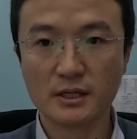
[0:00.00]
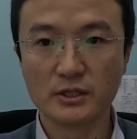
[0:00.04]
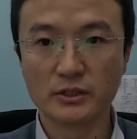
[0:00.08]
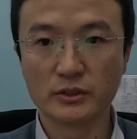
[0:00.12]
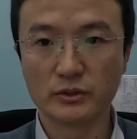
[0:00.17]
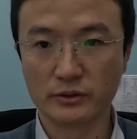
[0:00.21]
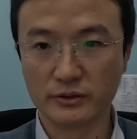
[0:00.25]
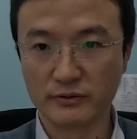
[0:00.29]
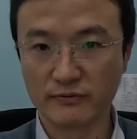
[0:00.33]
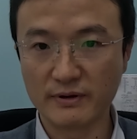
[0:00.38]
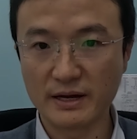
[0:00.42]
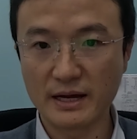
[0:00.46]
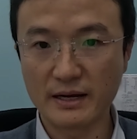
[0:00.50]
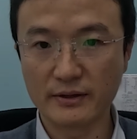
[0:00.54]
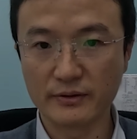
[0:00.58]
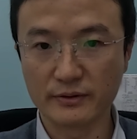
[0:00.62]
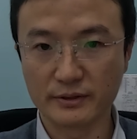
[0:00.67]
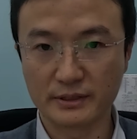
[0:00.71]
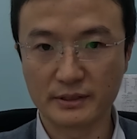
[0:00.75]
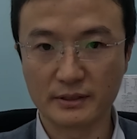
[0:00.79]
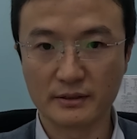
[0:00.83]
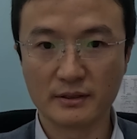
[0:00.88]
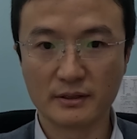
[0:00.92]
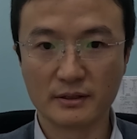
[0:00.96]
to
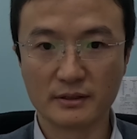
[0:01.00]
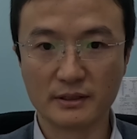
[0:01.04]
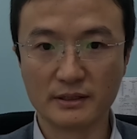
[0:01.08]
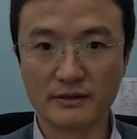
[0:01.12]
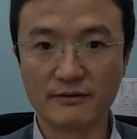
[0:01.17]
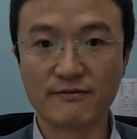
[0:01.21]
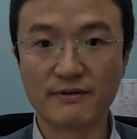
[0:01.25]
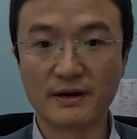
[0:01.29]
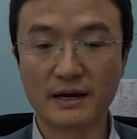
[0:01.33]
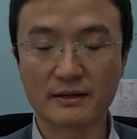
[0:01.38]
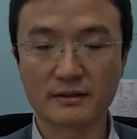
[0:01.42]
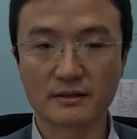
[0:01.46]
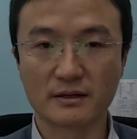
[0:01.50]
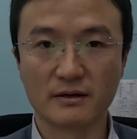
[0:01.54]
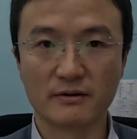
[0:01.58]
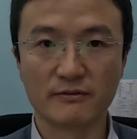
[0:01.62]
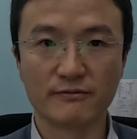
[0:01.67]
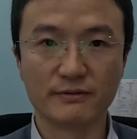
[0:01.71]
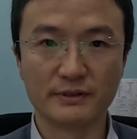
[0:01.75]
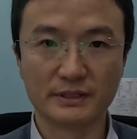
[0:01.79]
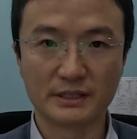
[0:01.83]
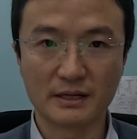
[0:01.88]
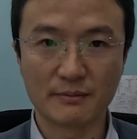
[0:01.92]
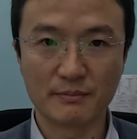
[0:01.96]
evaluate the effect of
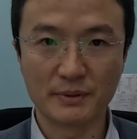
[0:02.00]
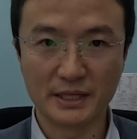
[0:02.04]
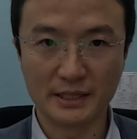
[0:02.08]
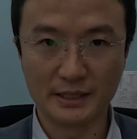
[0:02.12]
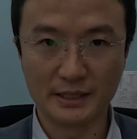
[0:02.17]
vitamin